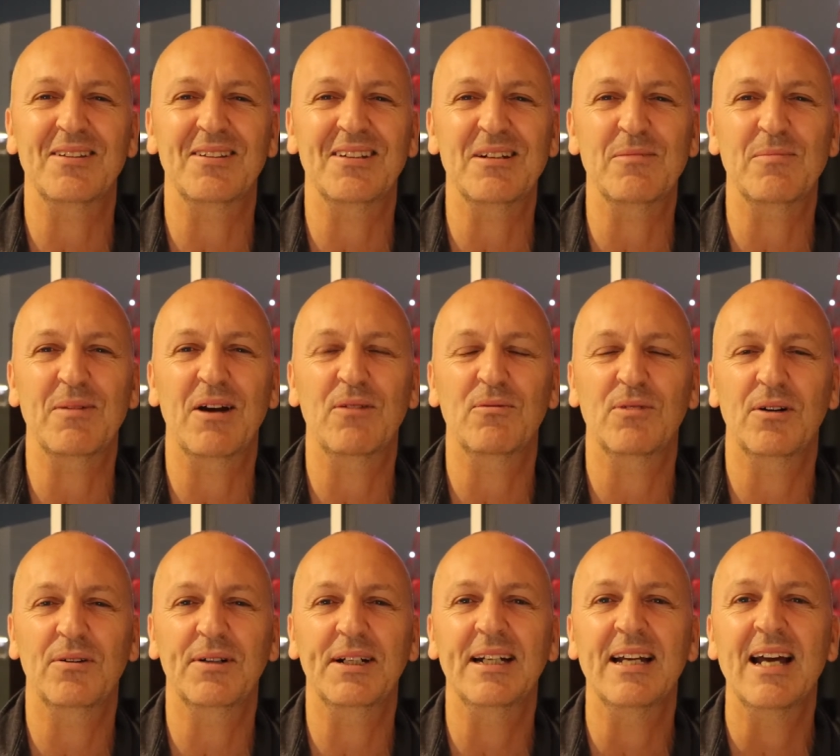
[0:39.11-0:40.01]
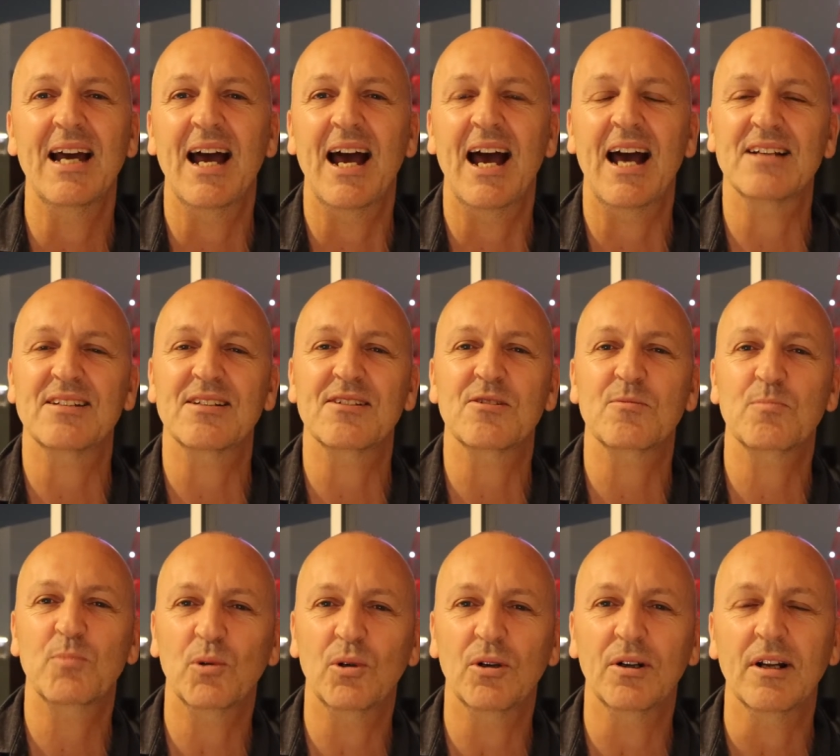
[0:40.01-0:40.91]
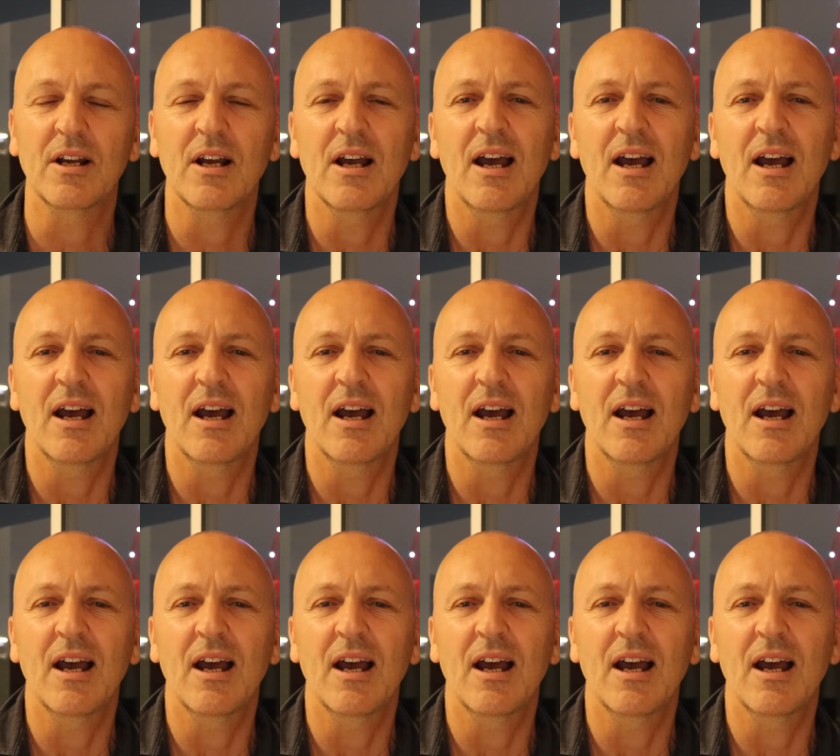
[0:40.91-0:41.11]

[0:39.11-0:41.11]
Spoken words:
think about rowing as a sport